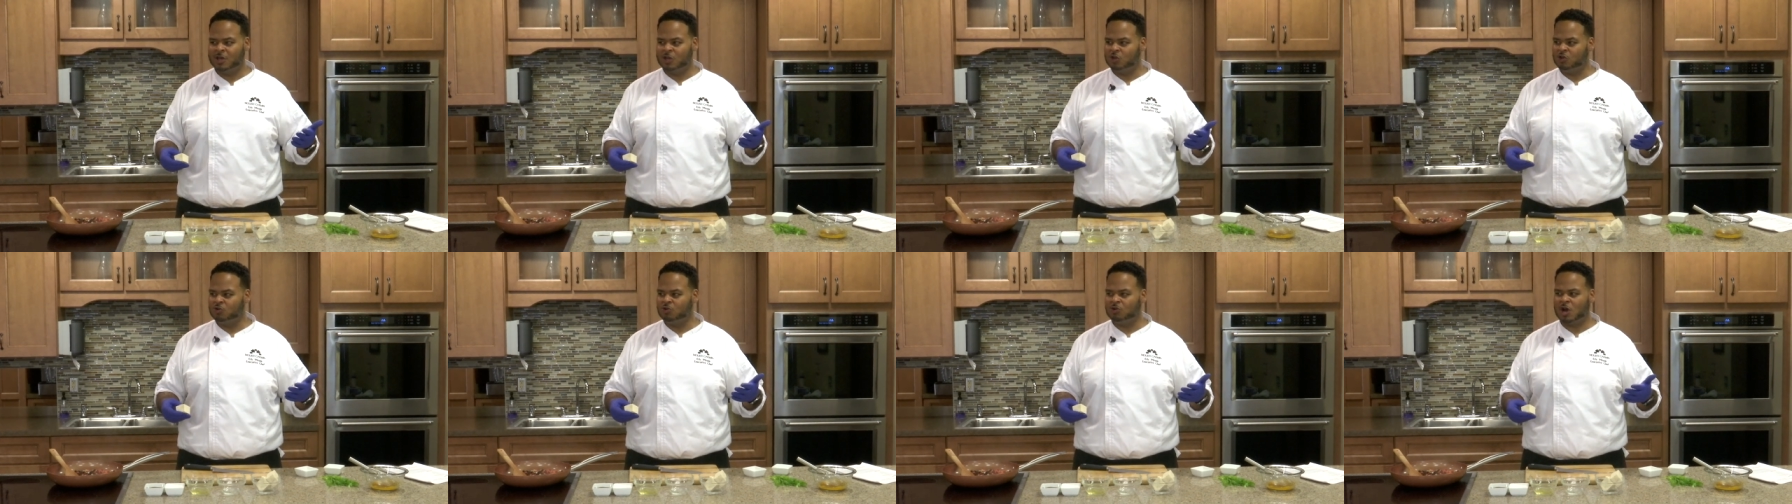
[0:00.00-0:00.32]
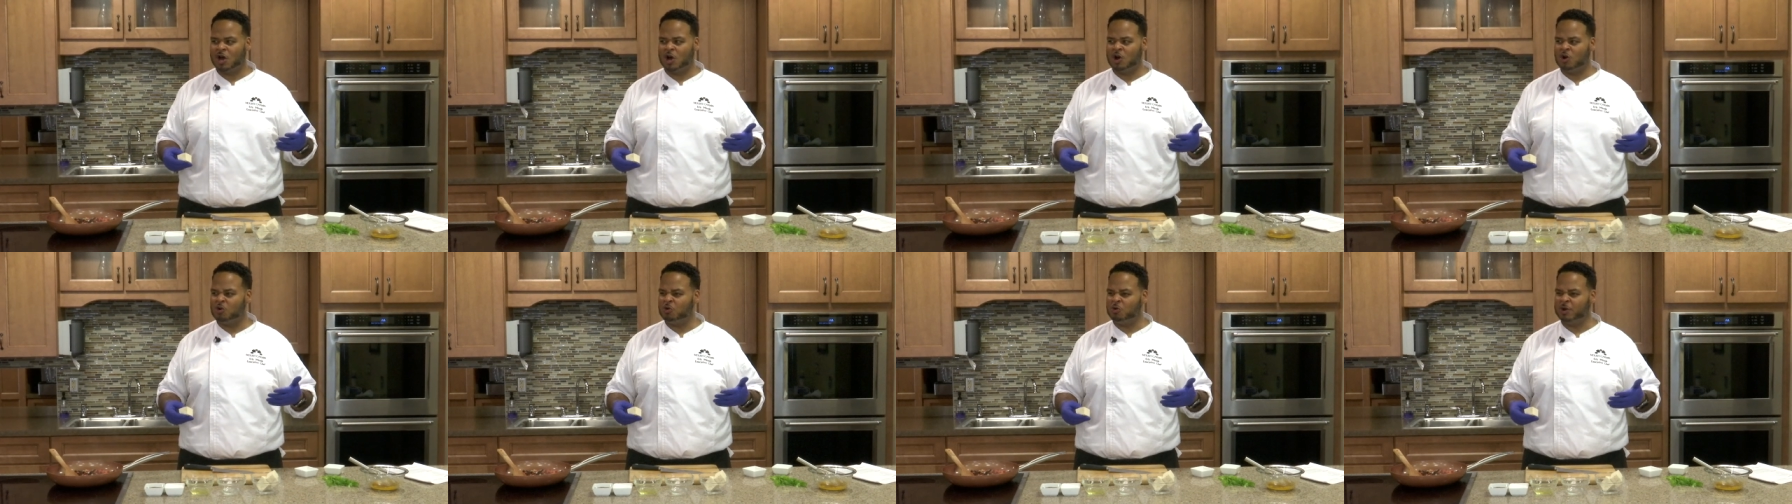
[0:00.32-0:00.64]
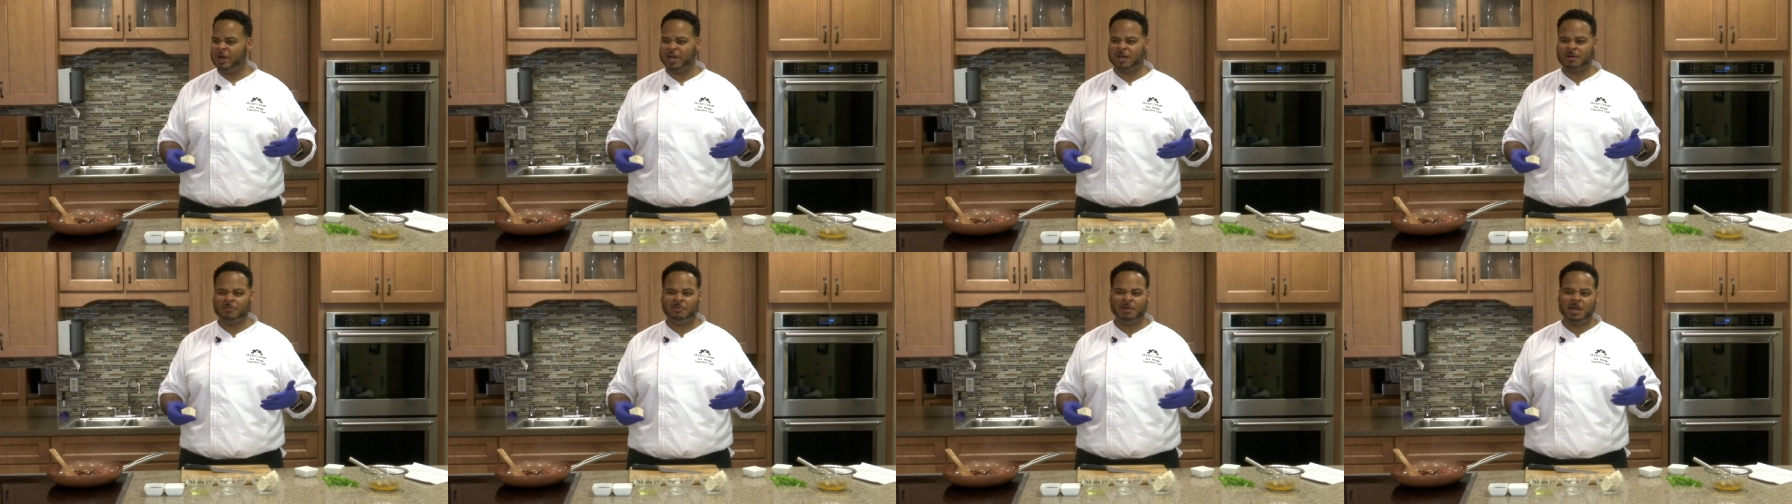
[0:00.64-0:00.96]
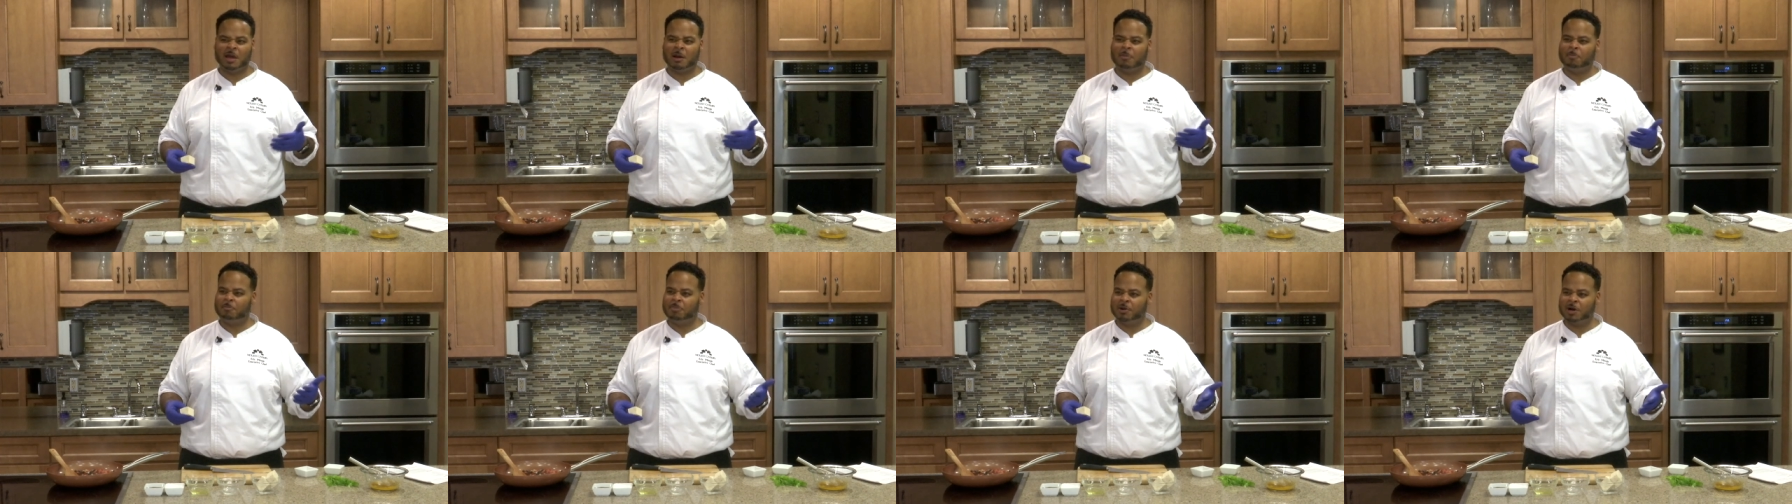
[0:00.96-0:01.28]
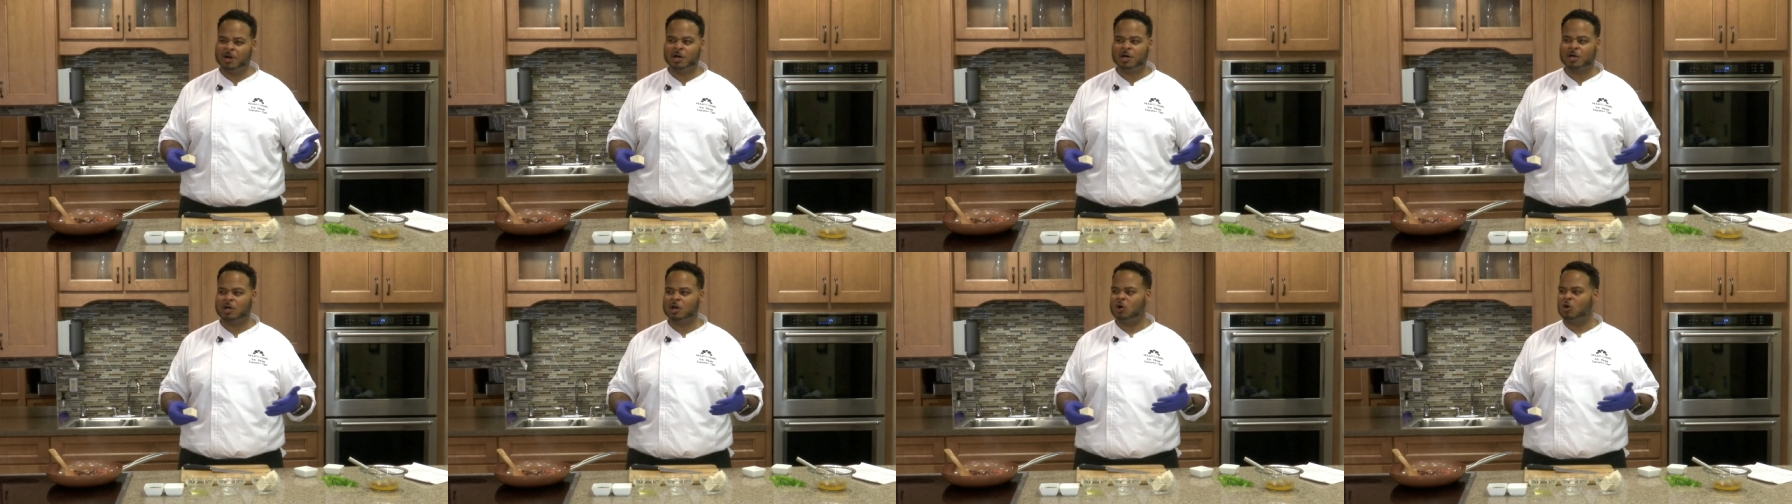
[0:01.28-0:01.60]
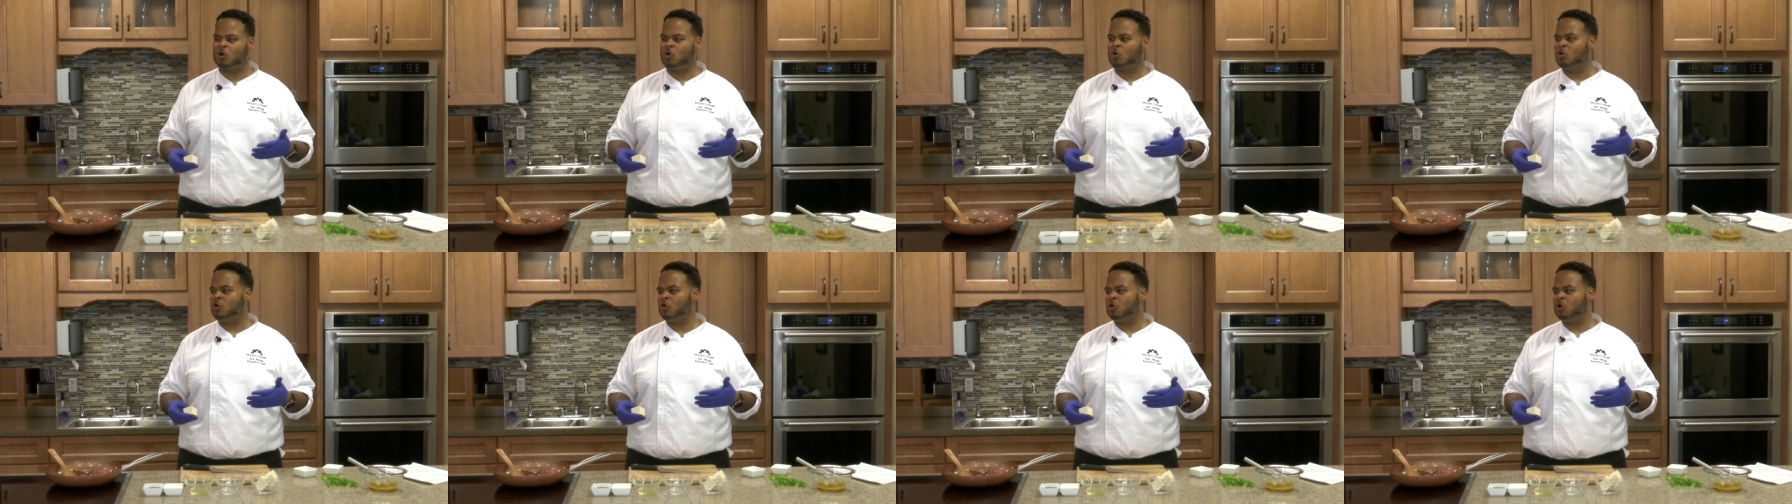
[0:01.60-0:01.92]
it could be a
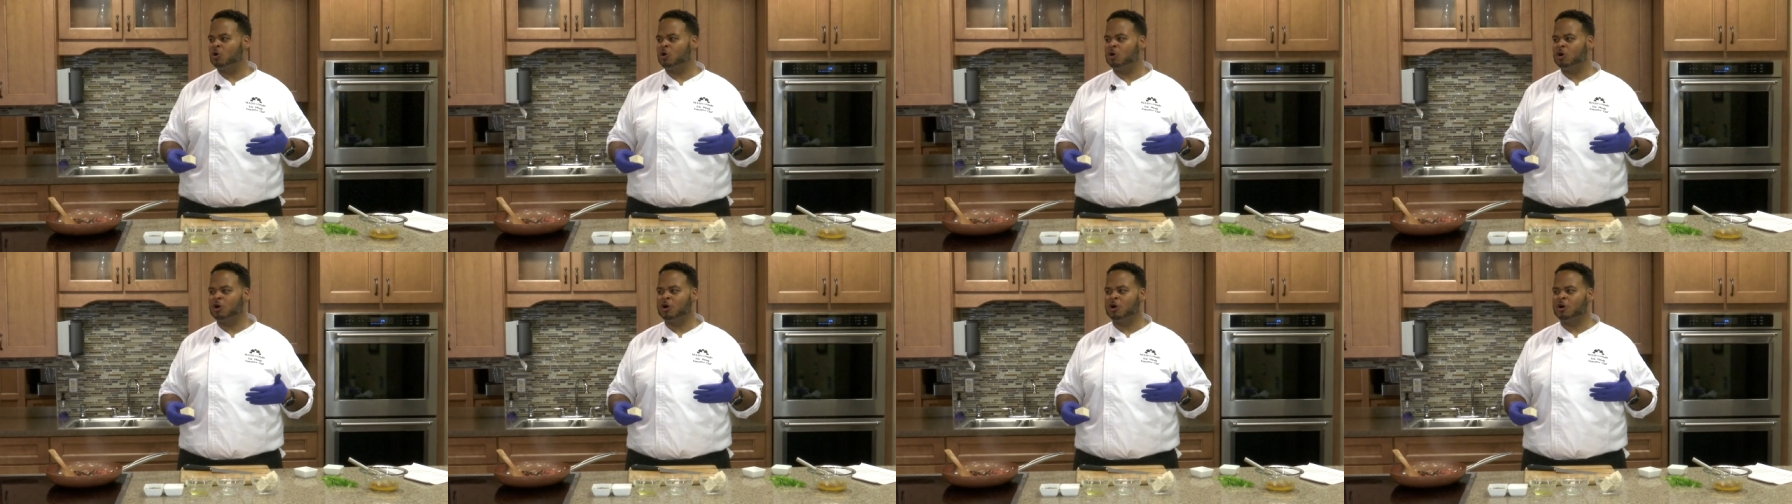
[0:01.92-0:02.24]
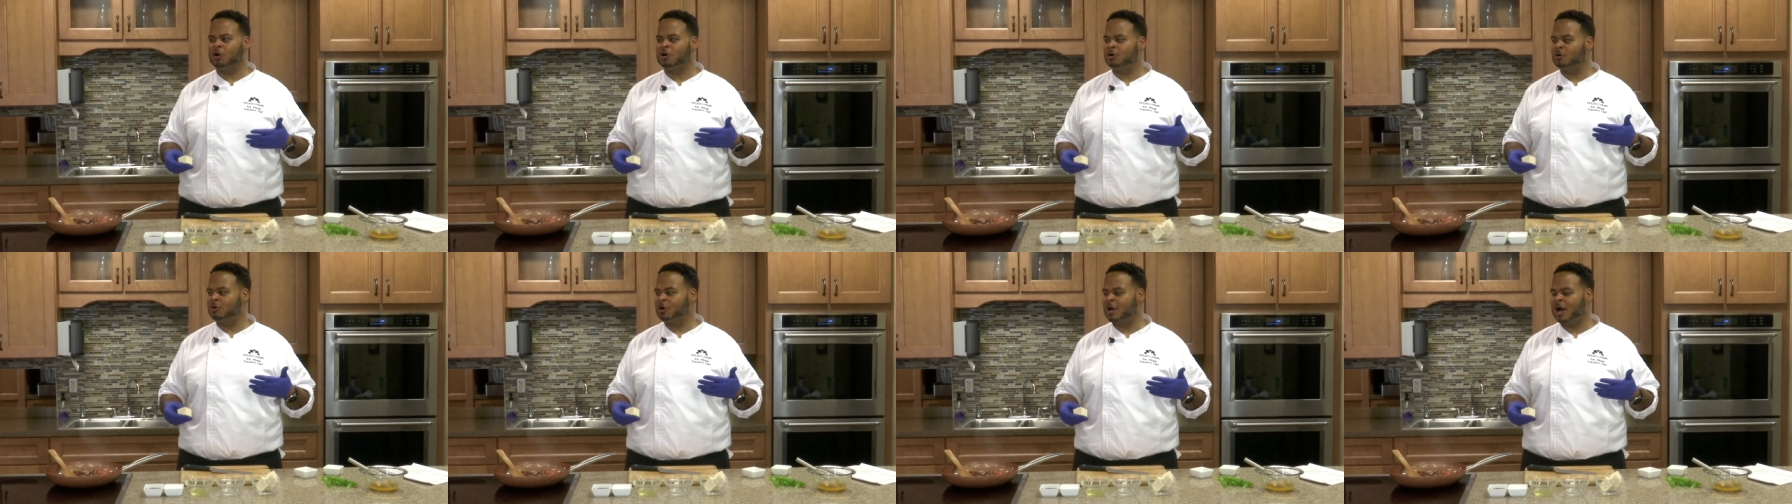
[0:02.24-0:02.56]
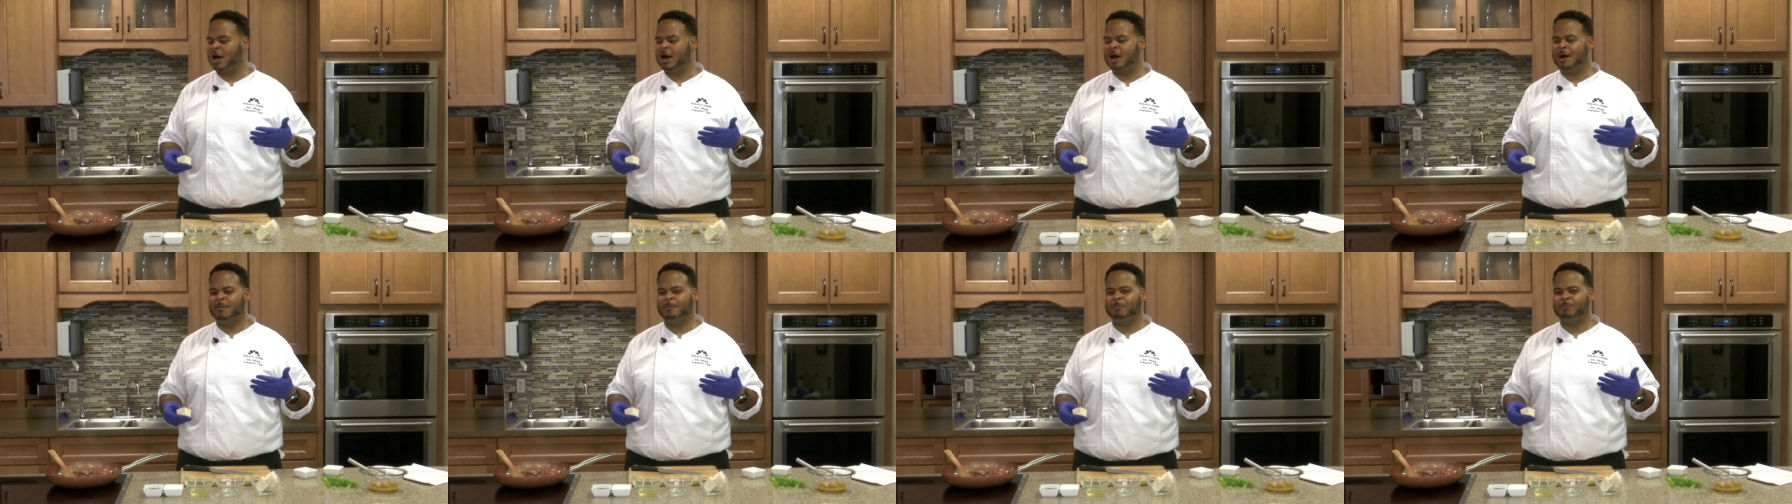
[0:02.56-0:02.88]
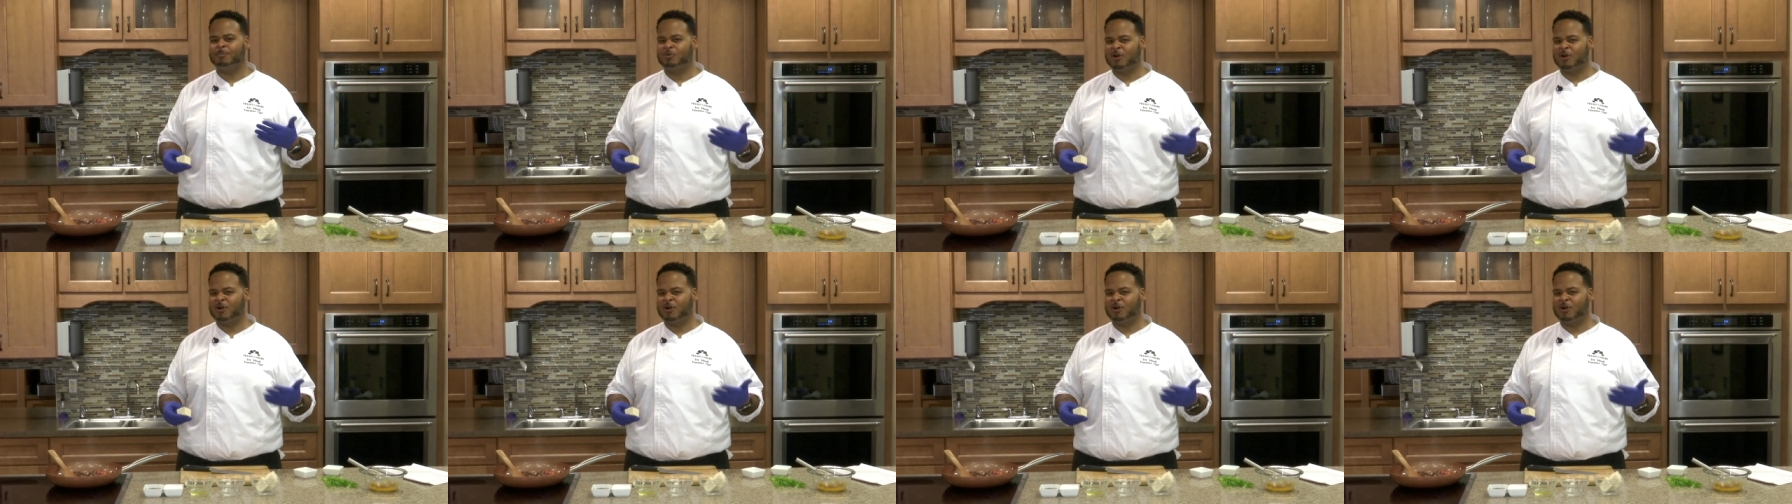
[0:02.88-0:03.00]
book or